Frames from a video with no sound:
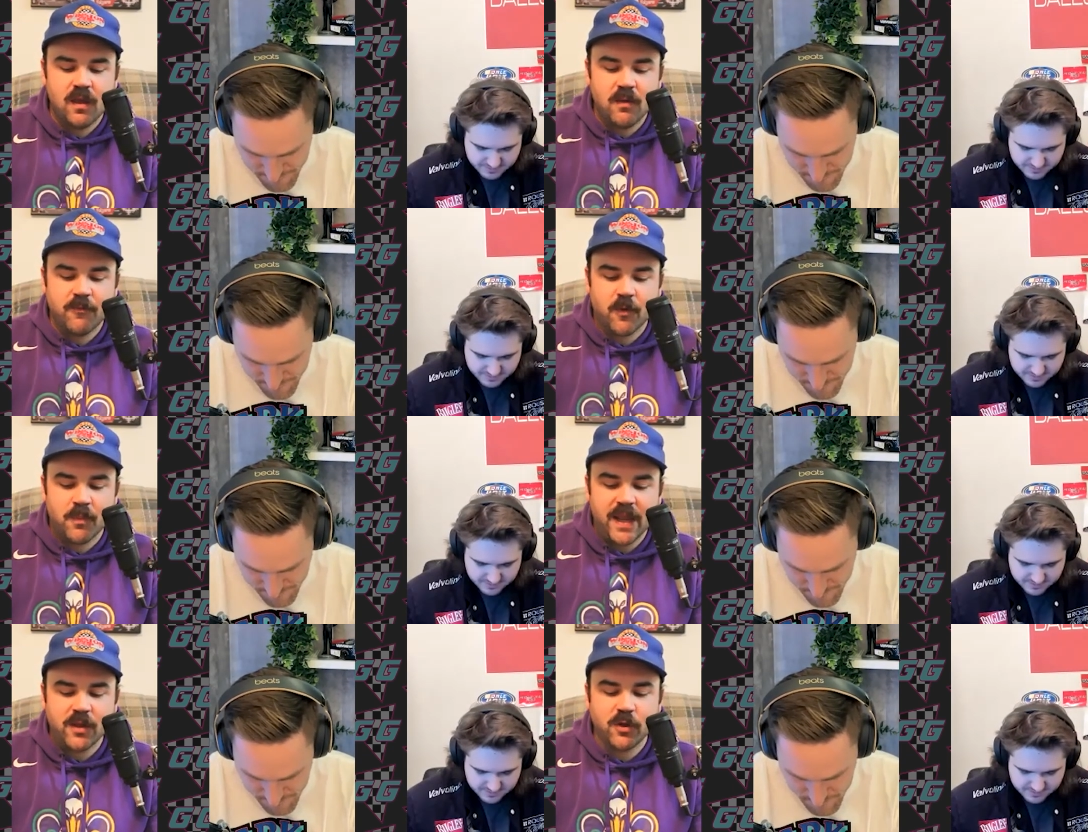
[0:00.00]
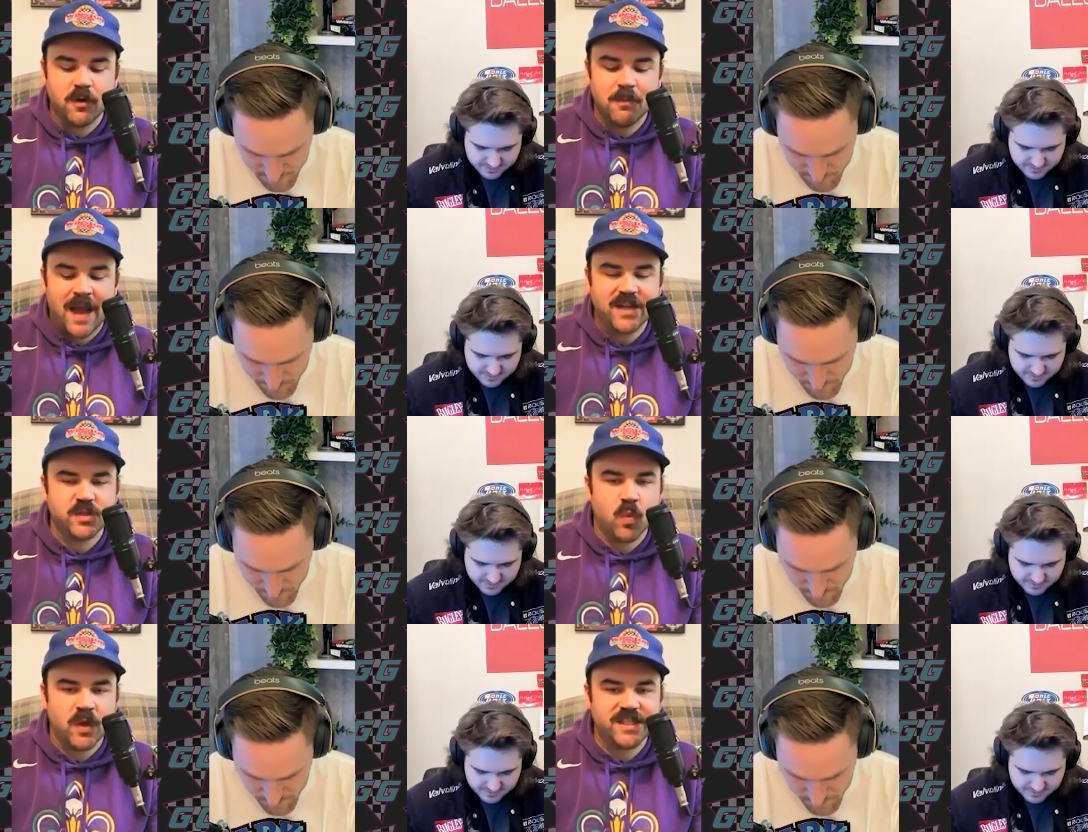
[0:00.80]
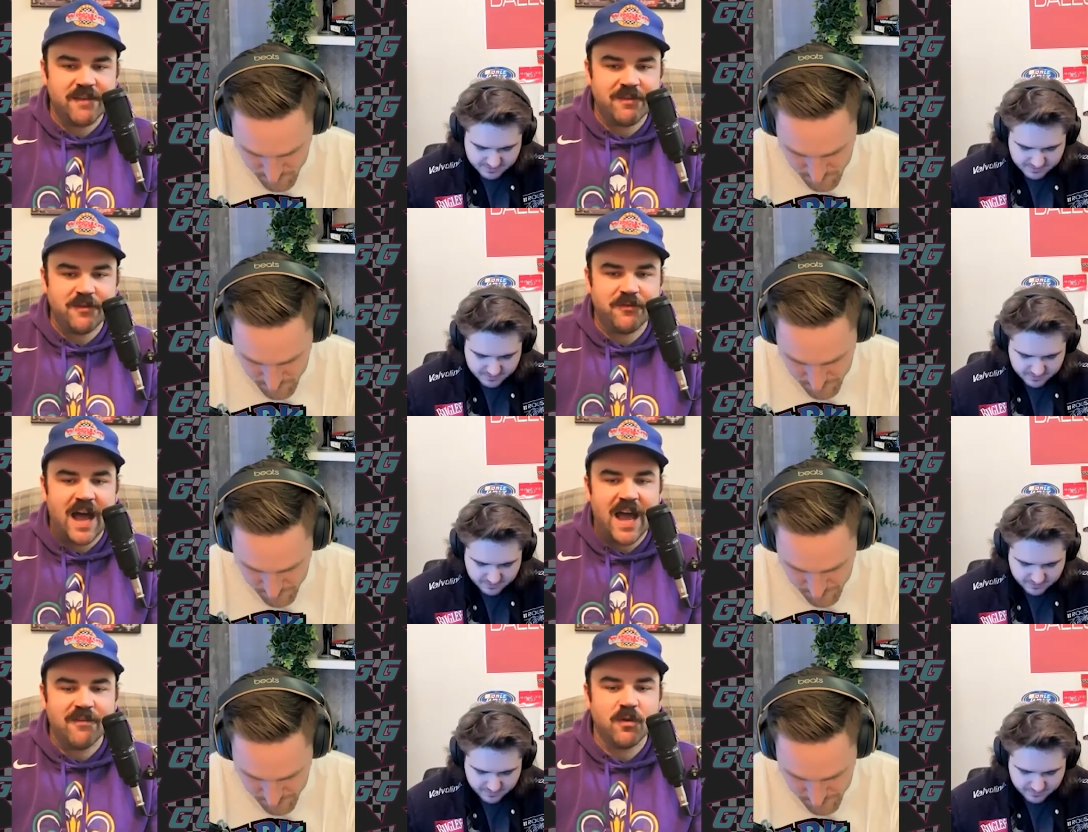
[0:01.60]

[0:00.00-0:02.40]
Speaker 1: For Baylor, minus 175.